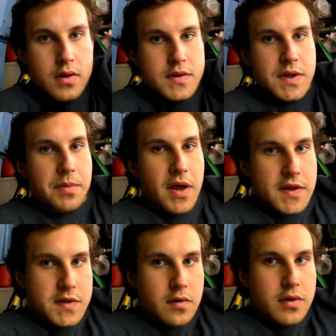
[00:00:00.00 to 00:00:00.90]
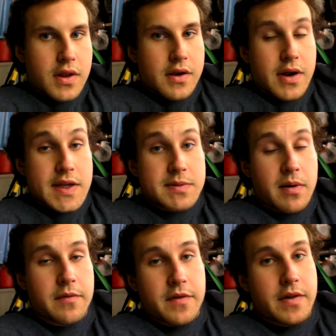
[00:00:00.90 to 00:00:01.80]
What's up guys, Holden here,
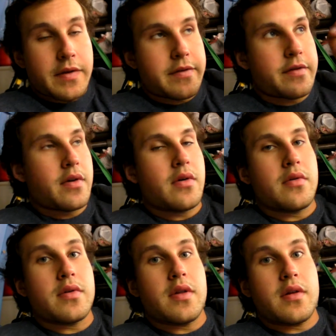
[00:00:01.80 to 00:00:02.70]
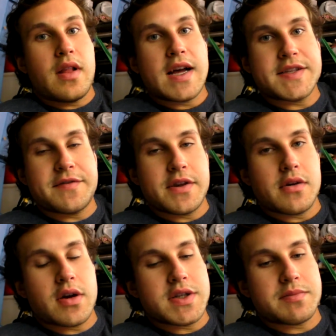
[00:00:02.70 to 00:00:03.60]
H1 Fitness. So the last
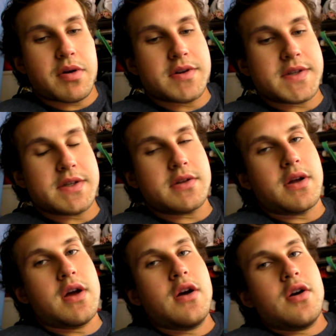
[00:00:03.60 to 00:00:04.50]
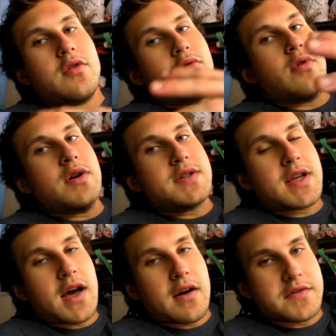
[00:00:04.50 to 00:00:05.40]
video I just posted was
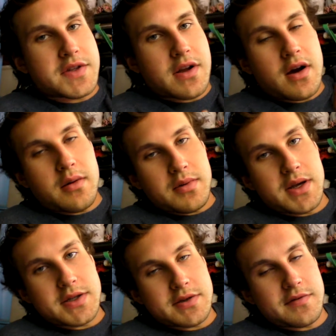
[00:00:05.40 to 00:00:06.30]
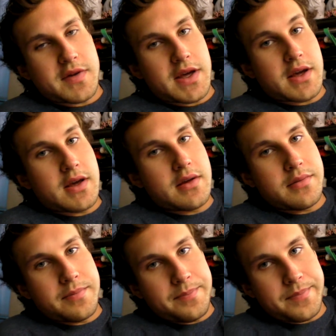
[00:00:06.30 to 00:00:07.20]
kind of just a combination of like
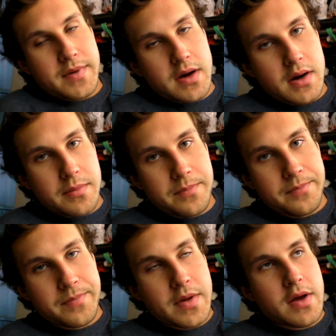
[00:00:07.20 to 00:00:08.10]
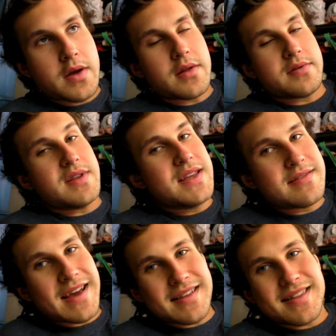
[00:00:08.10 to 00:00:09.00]
um, knee
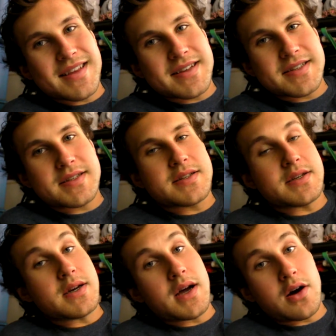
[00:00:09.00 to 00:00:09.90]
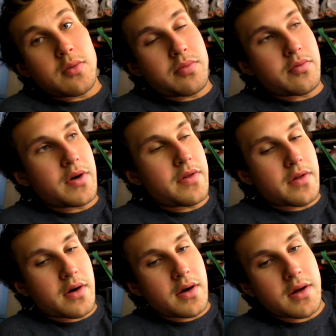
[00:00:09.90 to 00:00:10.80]
techniques to help with
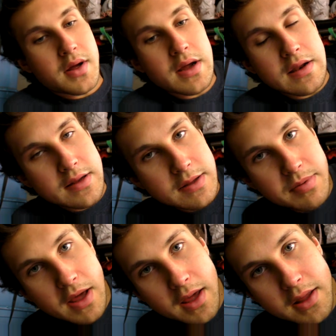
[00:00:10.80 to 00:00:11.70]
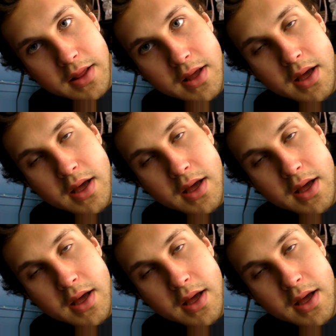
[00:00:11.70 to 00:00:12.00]
uh, knee pain